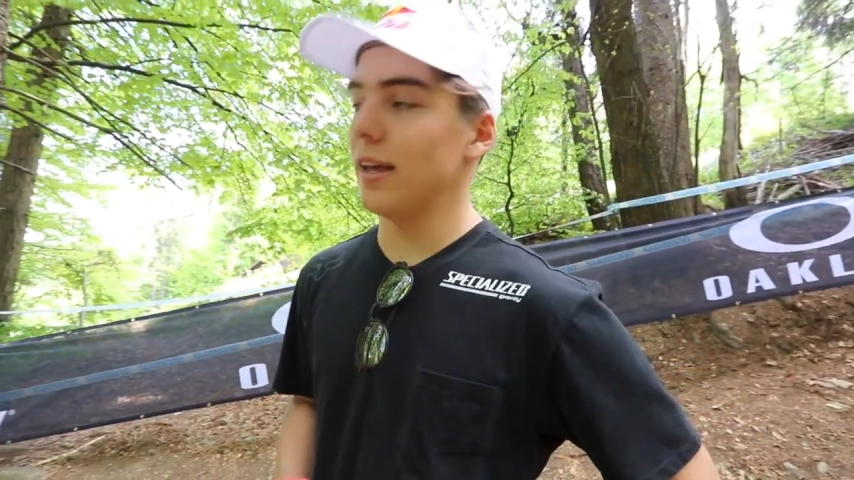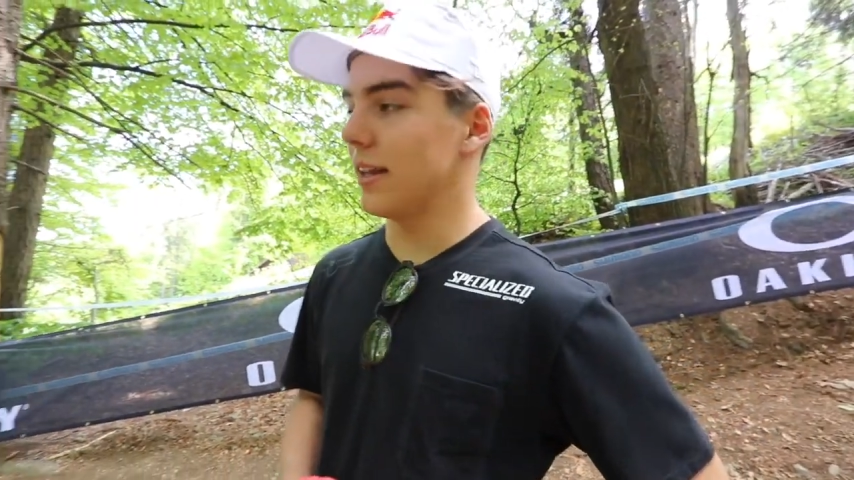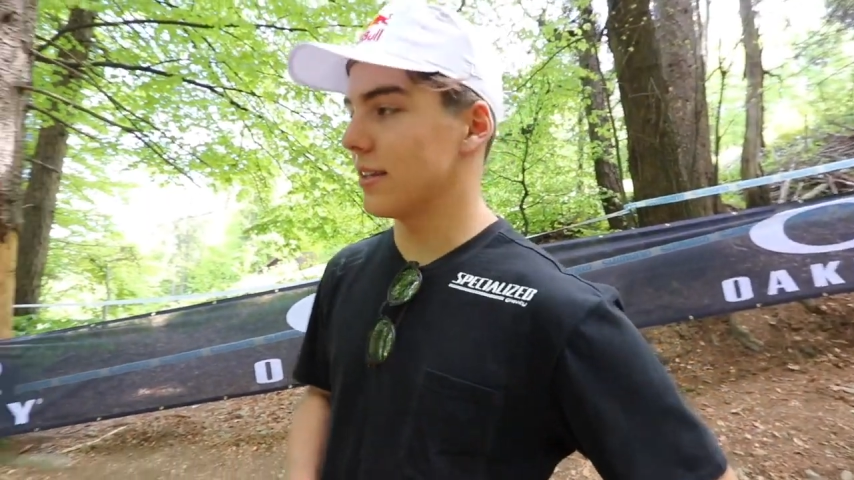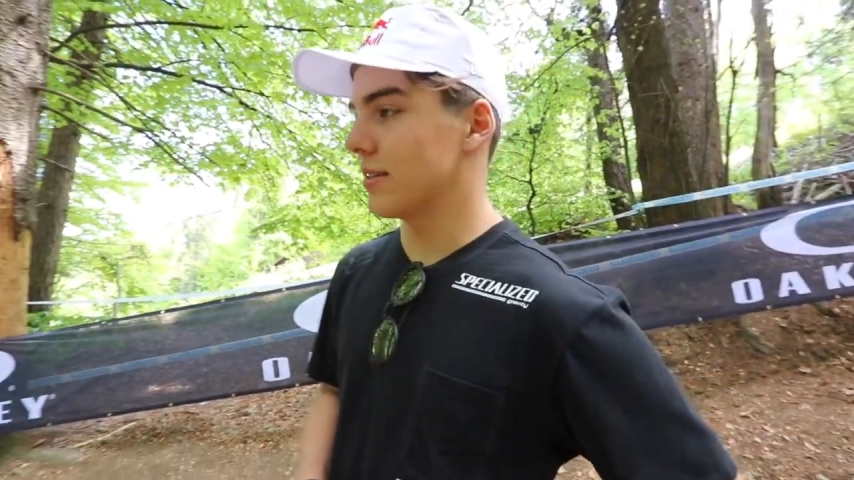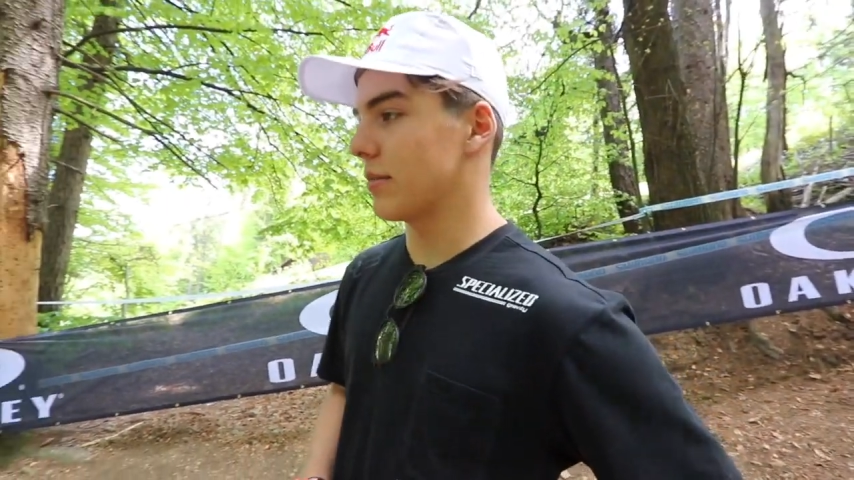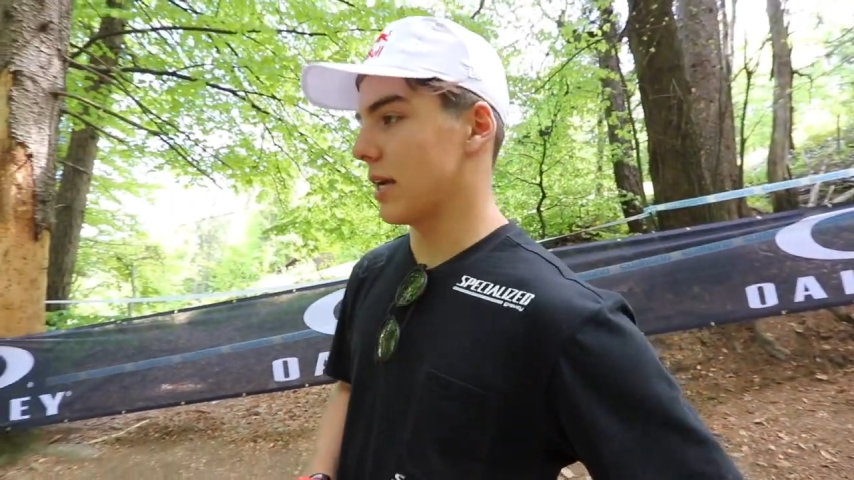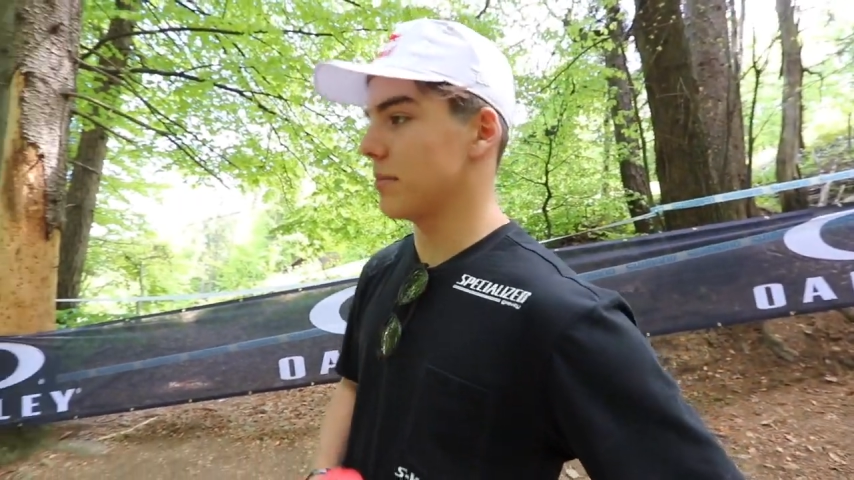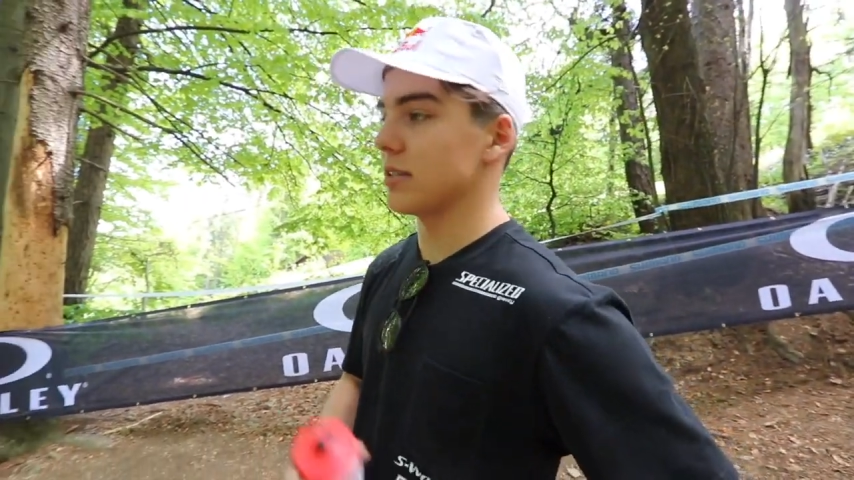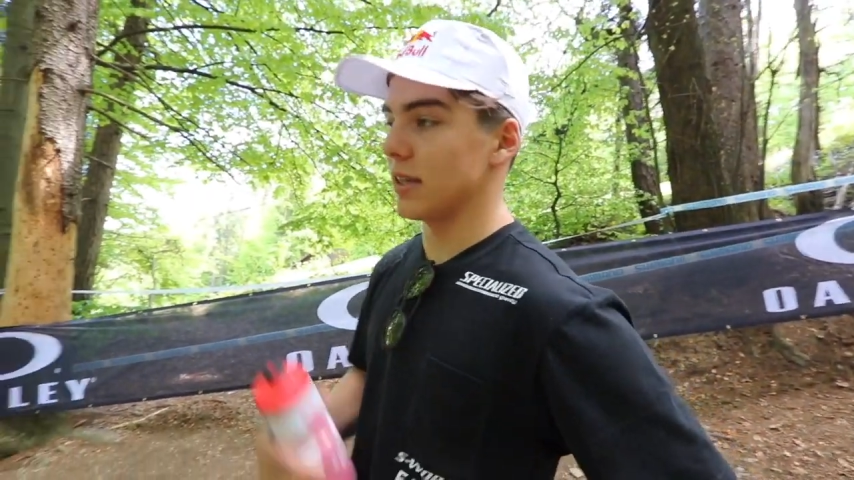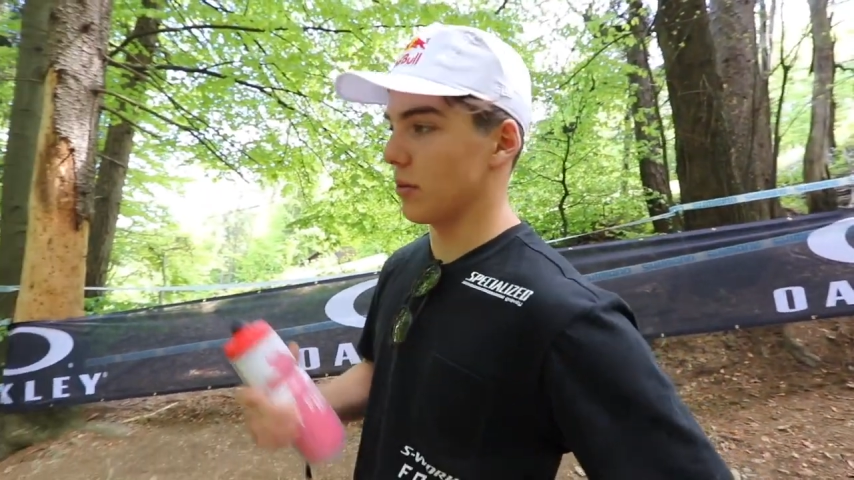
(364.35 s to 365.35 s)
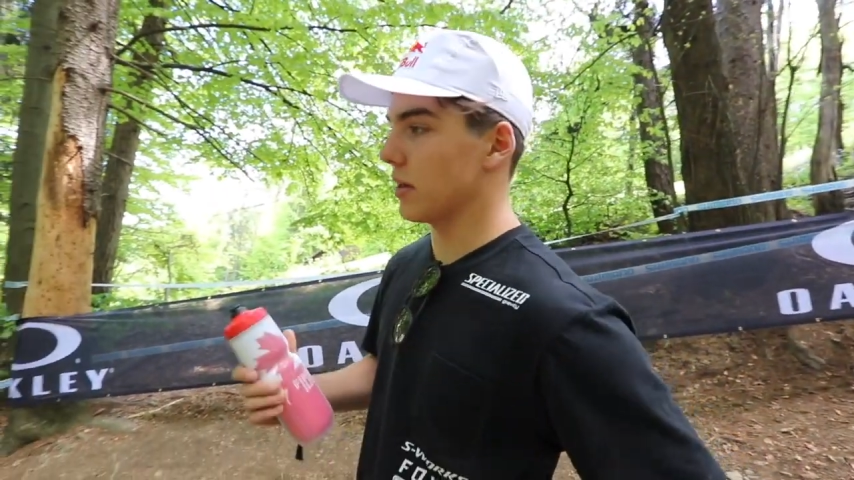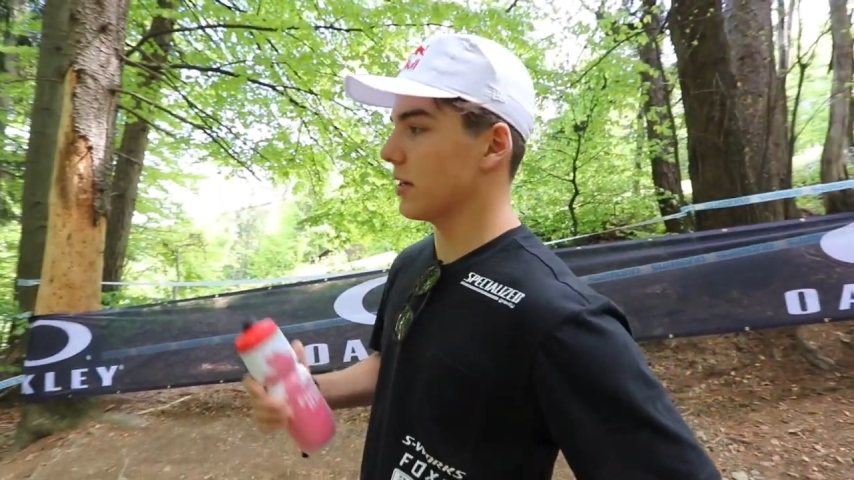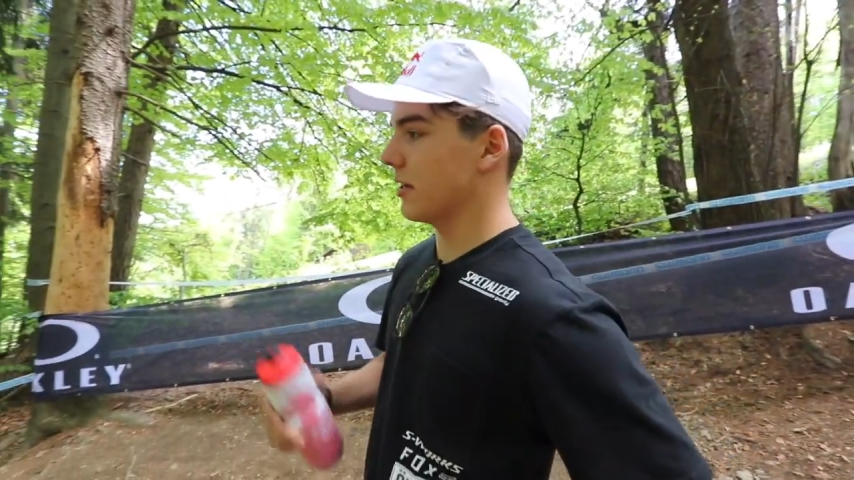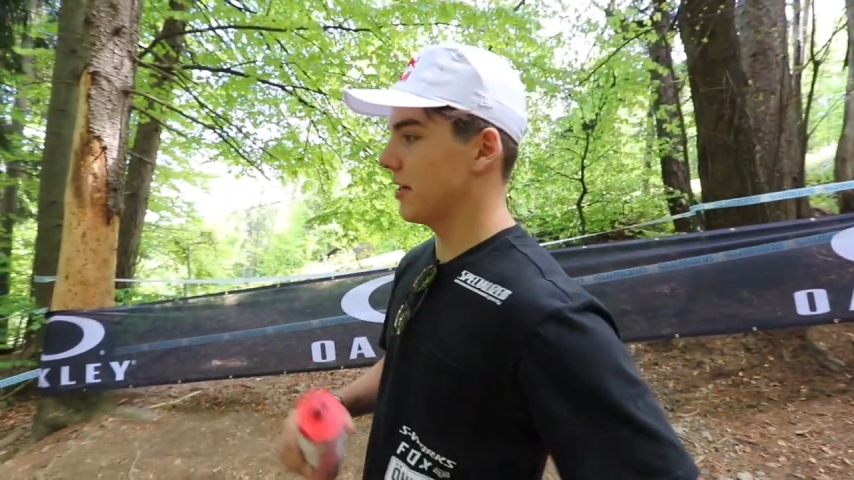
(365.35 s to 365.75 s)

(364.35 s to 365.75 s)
and sometimes they work.